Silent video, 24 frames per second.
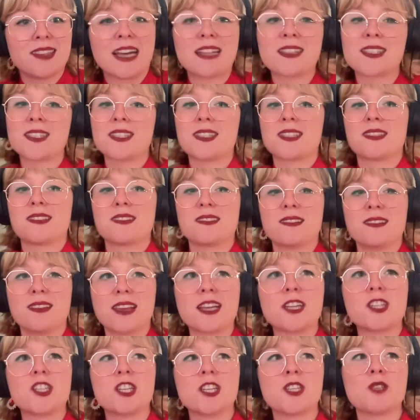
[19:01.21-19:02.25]
That's
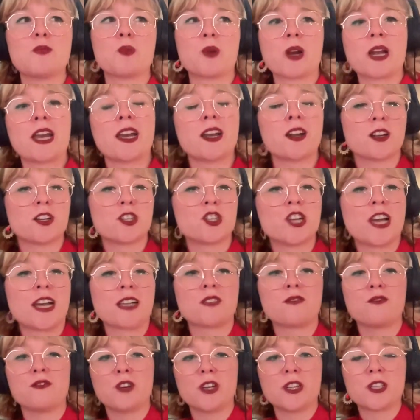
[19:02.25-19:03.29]
like she's bringing her
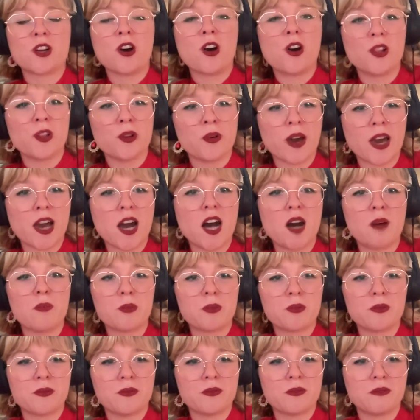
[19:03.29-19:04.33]
chest voice all the way
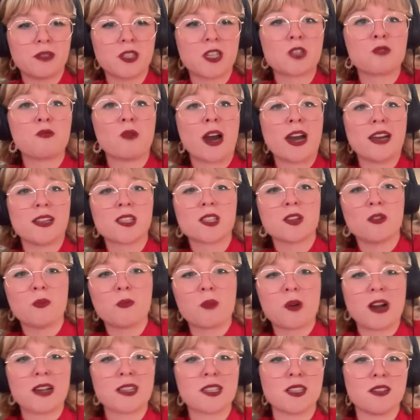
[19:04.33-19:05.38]
up, which is why it's so
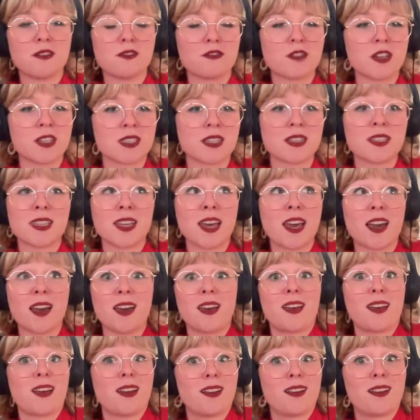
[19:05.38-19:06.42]
impressive, because it's
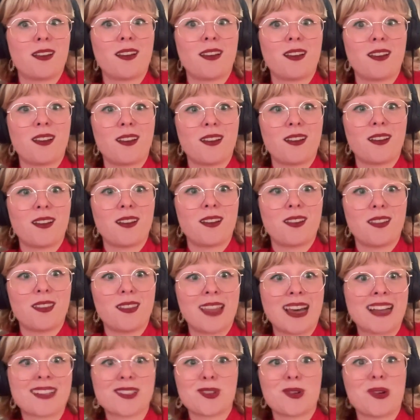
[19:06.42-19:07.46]
like
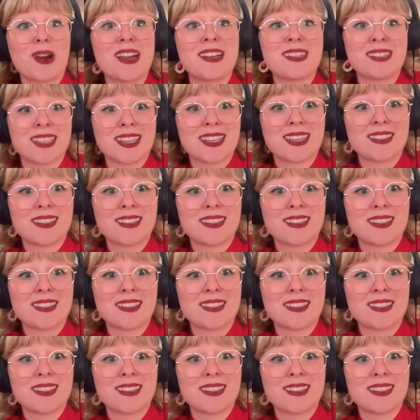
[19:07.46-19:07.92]
that's crazy.